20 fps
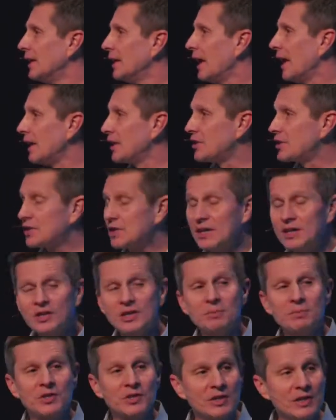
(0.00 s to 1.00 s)
And he sees
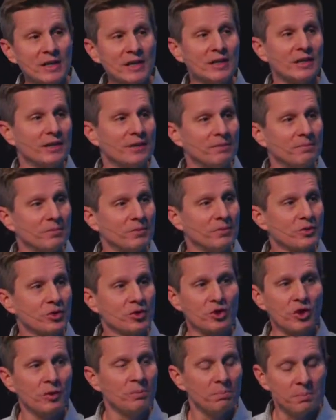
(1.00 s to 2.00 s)
him seated. So
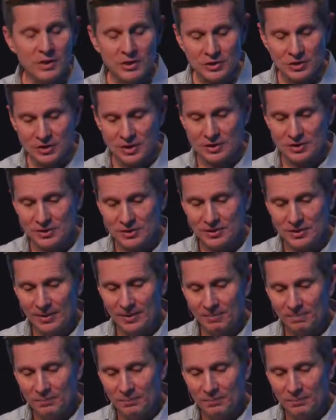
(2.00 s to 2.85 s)
don't miss this.